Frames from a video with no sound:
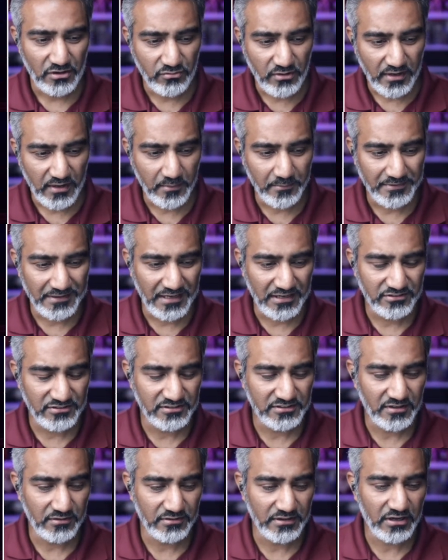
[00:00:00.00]

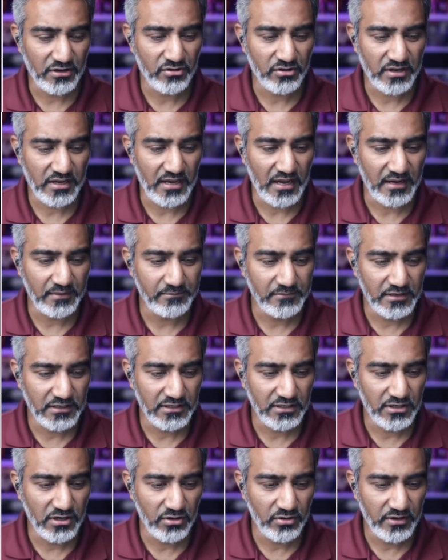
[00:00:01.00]
recommendations, I was like, okay, I'm
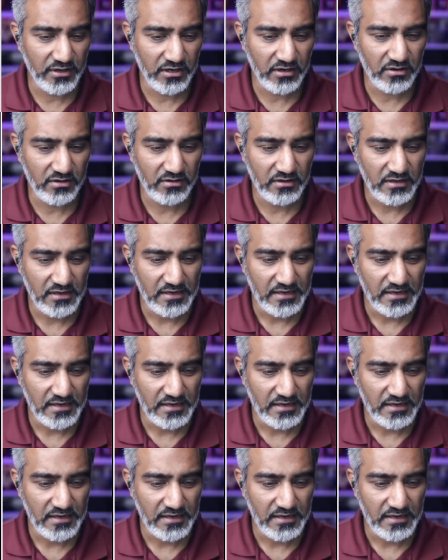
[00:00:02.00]
gonna go here,